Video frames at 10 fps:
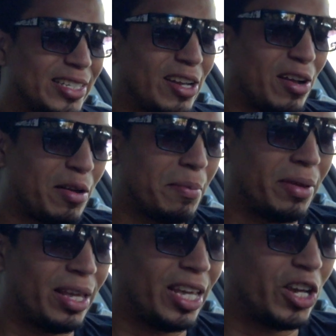gonna
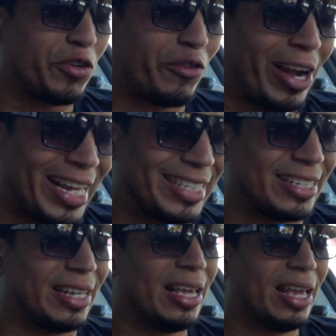be
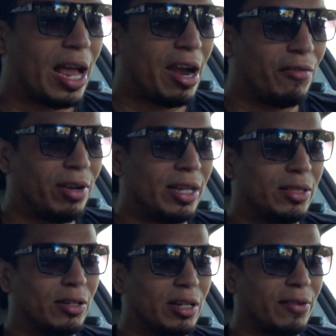great. I really
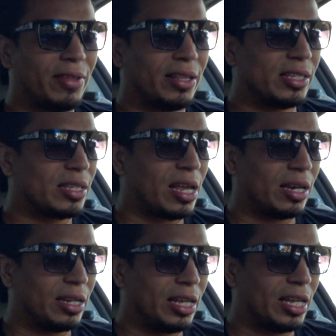do love that
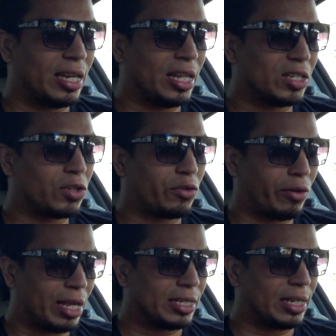design. It is
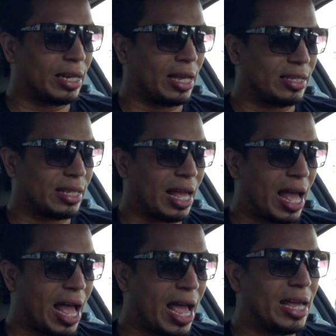crazy nice.
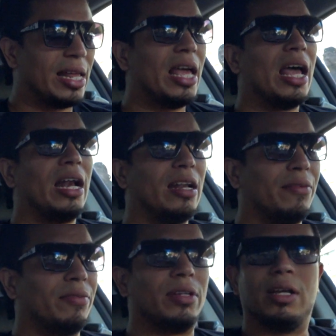I
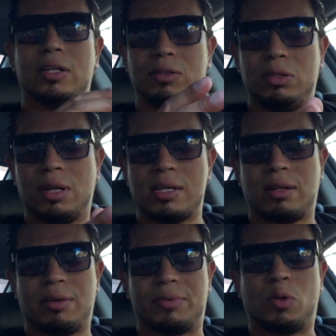love it. Do you guys
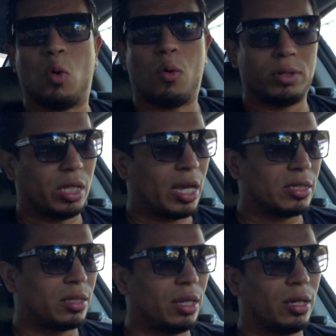love it? What do you
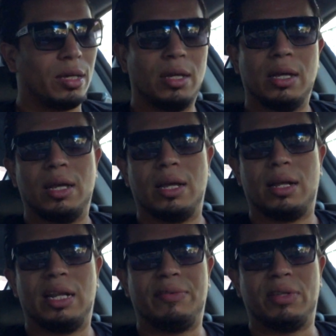guys think?
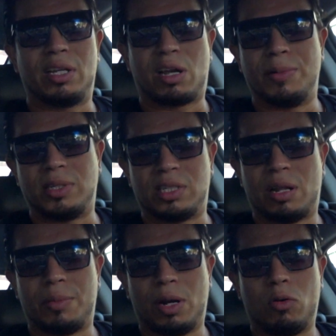Leave it in the comment section
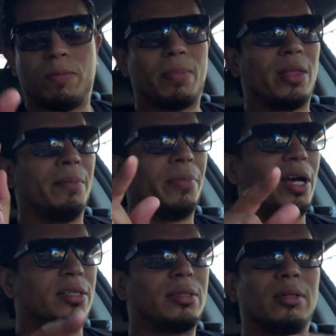down below.
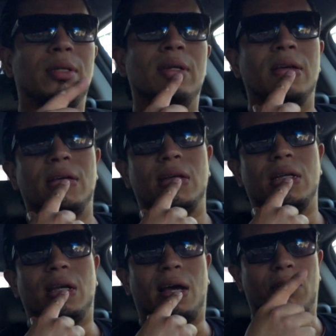But
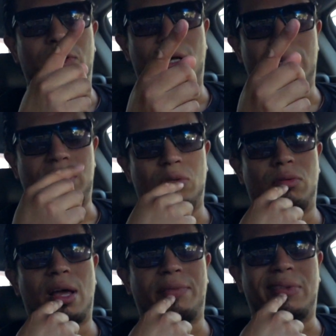I know you guys
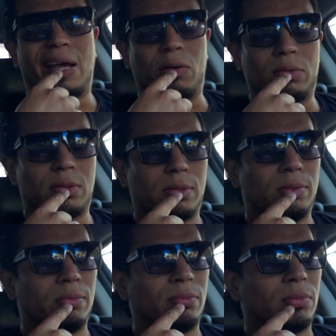still have doubts.
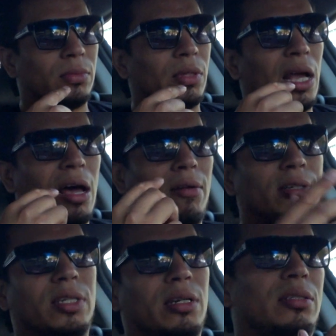How long
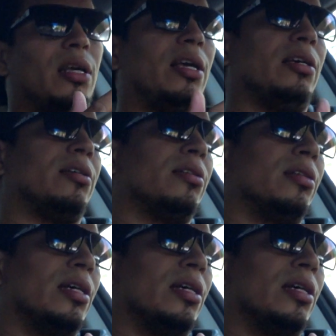is it gonna take?